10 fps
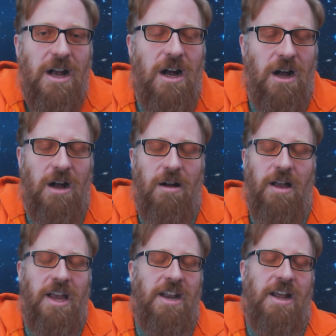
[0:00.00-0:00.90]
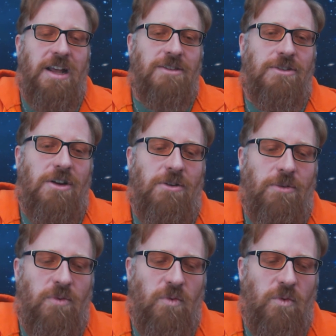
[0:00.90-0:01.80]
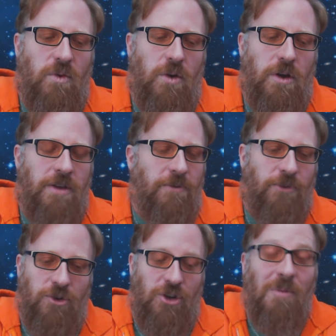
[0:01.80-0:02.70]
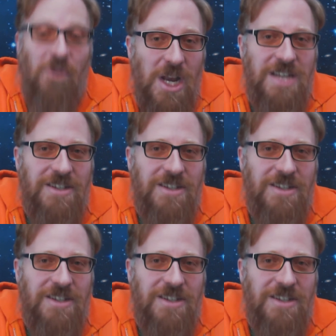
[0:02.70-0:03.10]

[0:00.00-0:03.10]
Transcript: And so for some